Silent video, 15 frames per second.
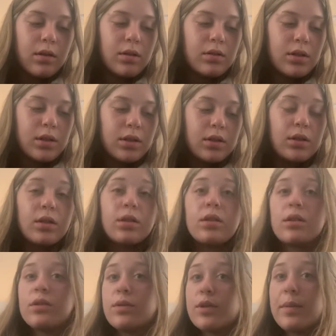just
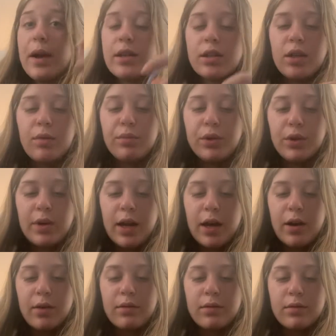switch back to your blue
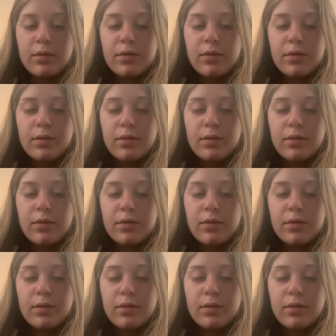now,